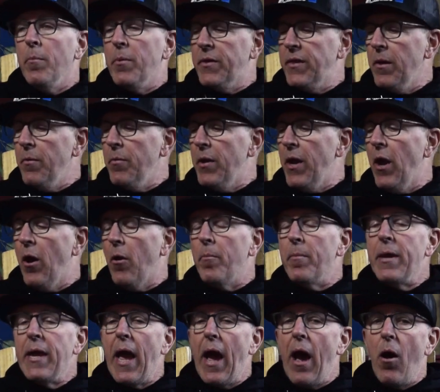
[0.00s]
but they would
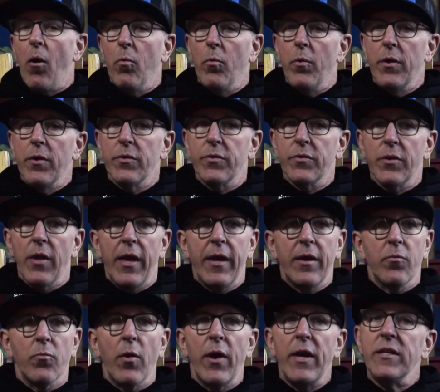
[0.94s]
help me out with
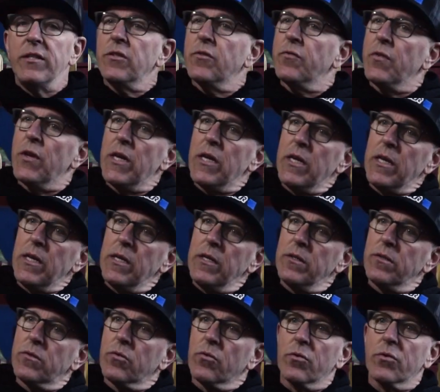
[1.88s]
like race
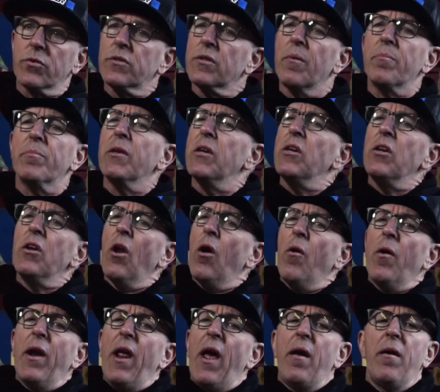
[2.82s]
fees or something, you
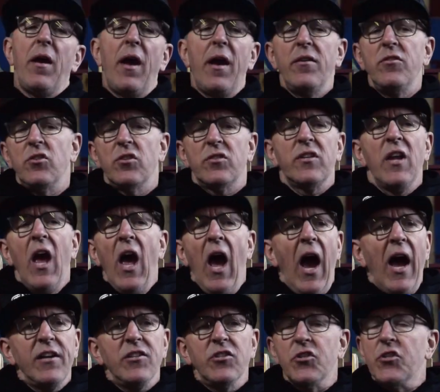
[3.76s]
know, and I just
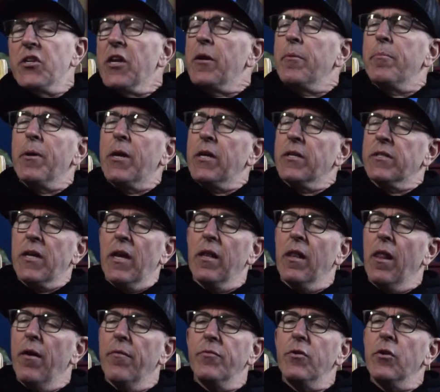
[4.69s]
did it because
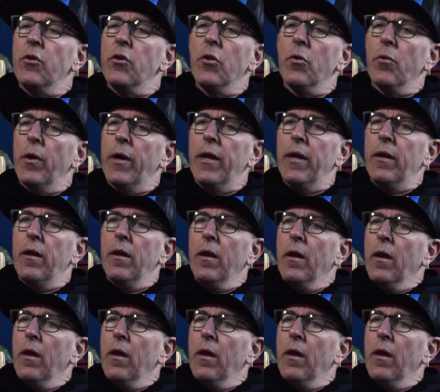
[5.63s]
I loved to do it.